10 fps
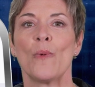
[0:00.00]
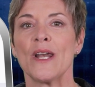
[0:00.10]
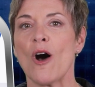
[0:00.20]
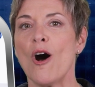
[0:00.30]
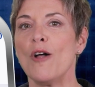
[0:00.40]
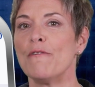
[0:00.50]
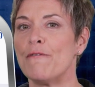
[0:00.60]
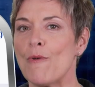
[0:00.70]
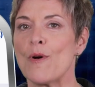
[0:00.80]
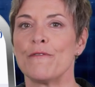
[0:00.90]
When all
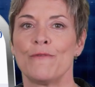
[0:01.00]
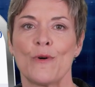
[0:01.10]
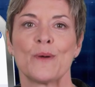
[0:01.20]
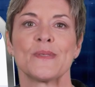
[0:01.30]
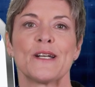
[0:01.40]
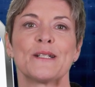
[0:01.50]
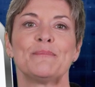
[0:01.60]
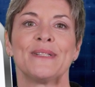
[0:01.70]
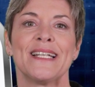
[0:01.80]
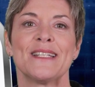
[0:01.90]
4 forms are
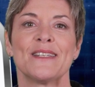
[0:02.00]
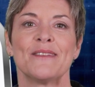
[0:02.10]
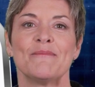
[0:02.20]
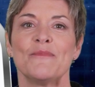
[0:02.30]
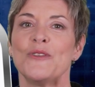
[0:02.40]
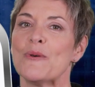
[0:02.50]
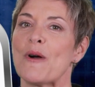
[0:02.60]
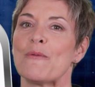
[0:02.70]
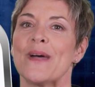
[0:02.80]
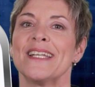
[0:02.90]
complete, you
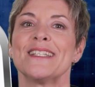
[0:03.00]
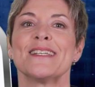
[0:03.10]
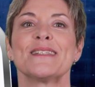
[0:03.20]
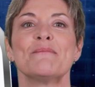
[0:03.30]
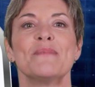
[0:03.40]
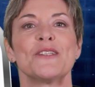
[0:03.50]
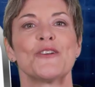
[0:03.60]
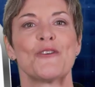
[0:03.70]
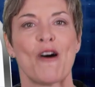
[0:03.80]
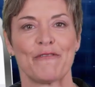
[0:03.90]
are ready to
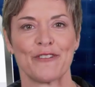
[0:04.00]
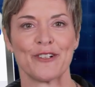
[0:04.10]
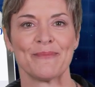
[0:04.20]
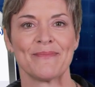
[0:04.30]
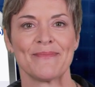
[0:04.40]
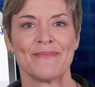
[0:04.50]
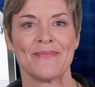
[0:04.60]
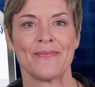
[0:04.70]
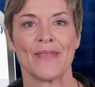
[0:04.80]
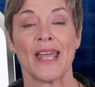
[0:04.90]
submit your offer.
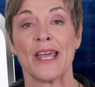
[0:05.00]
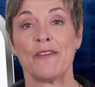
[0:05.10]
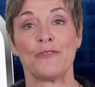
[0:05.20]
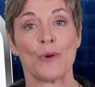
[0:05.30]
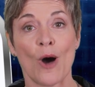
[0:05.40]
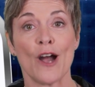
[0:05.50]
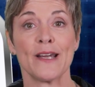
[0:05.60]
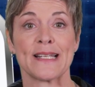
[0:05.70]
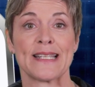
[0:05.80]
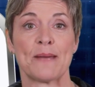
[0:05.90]
If you
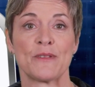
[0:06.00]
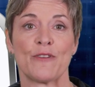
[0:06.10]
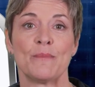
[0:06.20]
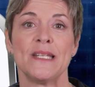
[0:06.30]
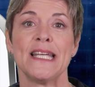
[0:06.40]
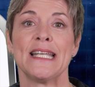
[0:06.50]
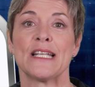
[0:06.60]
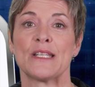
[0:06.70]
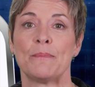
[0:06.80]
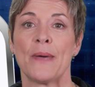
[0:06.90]
are exempt from
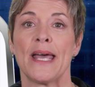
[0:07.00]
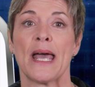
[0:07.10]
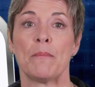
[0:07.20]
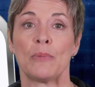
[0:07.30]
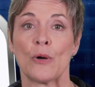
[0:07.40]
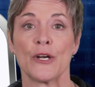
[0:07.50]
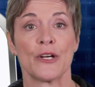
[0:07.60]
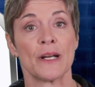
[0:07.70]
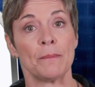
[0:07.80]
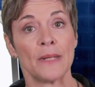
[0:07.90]
needing to pay
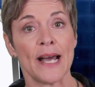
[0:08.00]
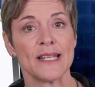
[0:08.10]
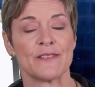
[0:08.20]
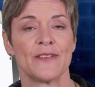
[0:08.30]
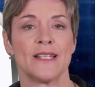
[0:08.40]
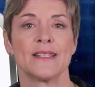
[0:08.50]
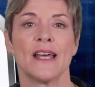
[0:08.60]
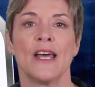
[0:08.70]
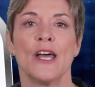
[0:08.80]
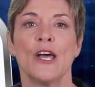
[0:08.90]
employer compliance fees,
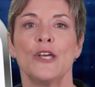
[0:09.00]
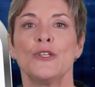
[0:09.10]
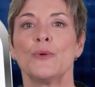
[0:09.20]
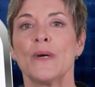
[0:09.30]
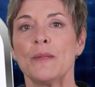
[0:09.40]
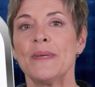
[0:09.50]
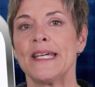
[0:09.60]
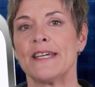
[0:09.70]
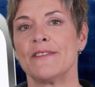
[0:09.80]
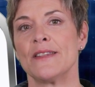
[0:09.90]
you will
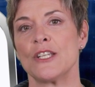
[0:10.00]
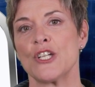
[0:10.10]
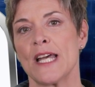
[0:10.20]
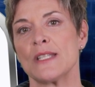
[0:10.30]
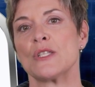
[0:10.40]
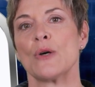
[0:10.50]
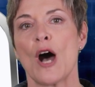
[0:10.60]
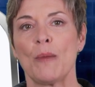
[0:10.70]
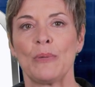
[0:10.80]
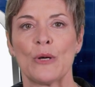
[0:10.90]
be given the chance to
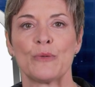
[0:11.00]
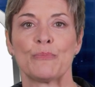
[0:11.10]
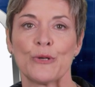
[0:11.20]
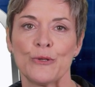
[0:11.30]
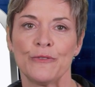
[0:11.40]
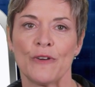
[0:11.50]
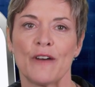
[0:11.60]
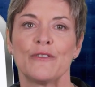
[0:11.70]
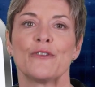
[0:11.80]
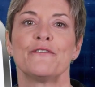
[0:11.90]
upload proof
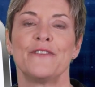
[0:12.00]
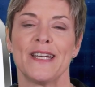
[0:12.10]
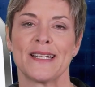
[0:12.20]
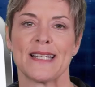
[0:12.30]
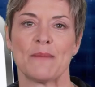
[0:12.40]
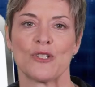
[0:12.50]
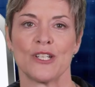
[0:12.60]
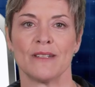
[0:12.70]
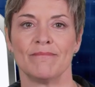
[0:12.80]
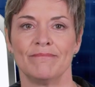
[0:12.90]
of your fee
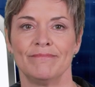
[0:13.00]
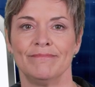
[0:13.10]
exemption.